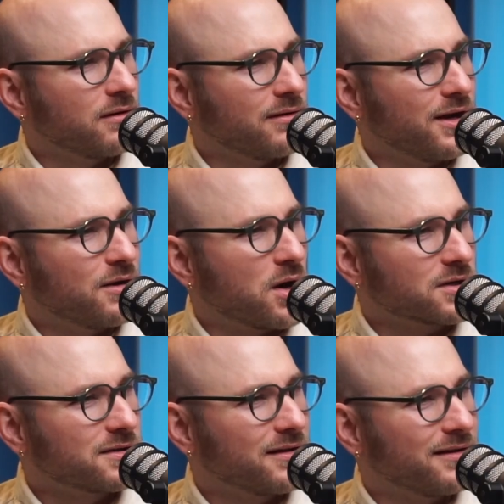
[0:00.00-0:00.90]
I uh,
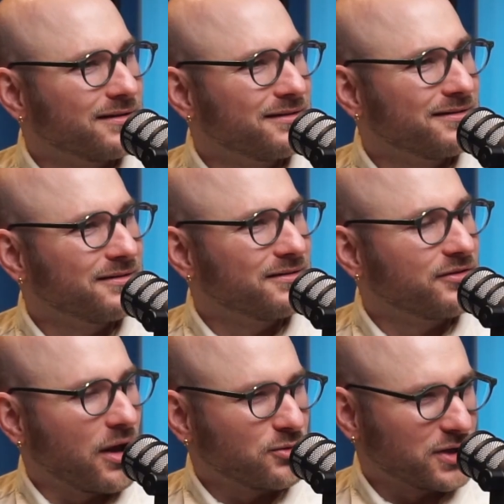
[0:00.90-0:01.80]
earmarked the
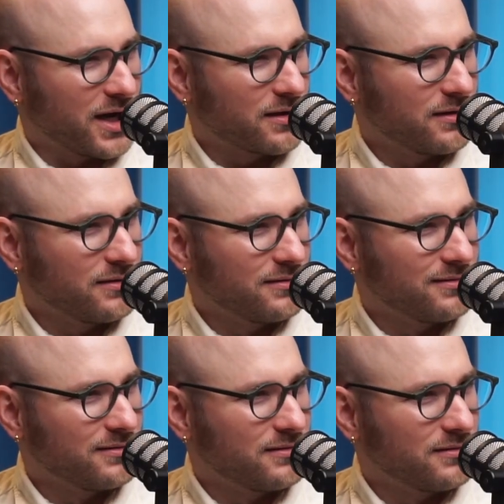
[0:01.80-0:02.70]
soundtrack.
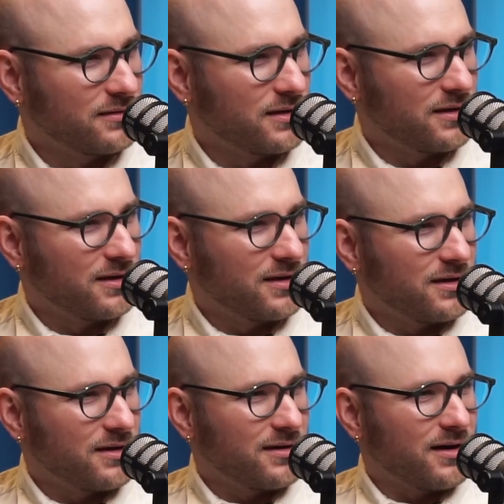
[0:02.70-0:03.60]
Yeah.
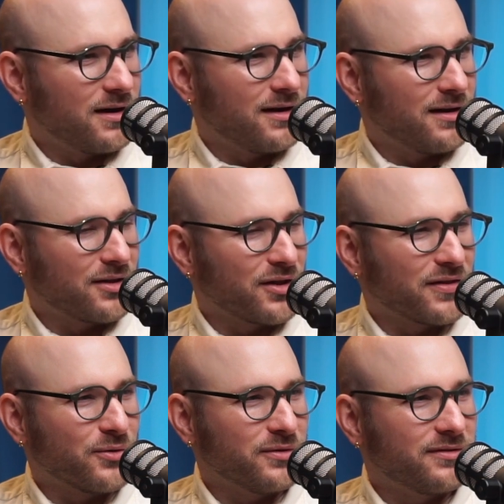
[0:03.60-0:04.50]
Uh, I thought
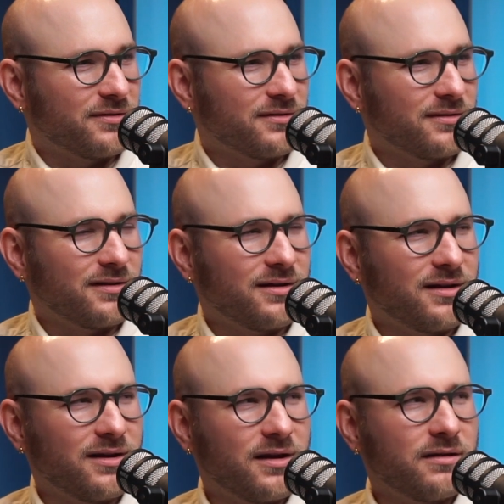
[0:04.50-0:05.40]
that was. Eh,
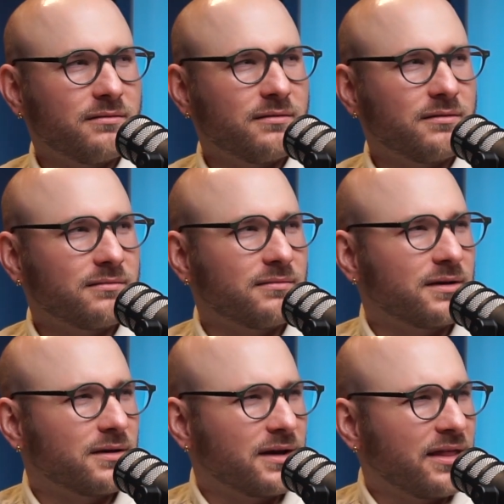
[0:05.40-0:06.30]

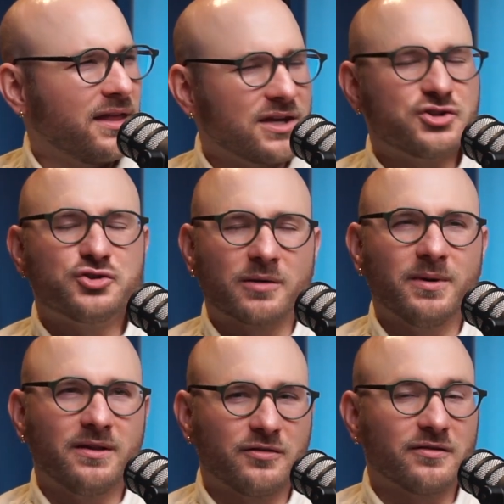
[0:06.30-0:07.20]
I think it struck
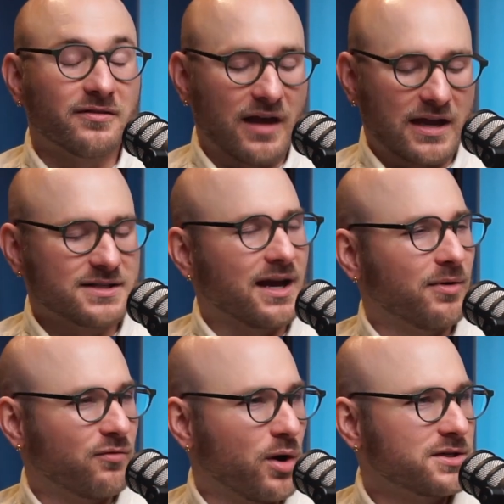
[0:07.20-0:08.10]
me. This is the second time
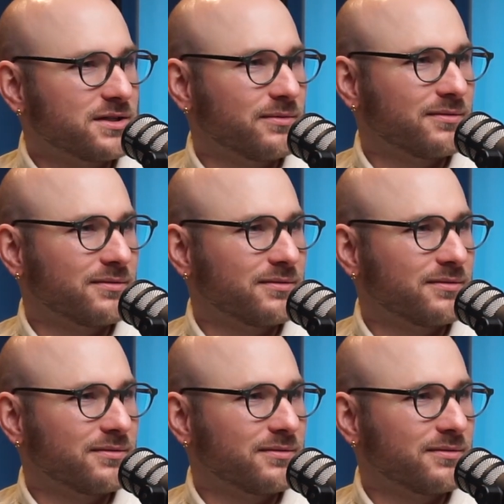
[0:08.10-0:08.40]
I've watched it.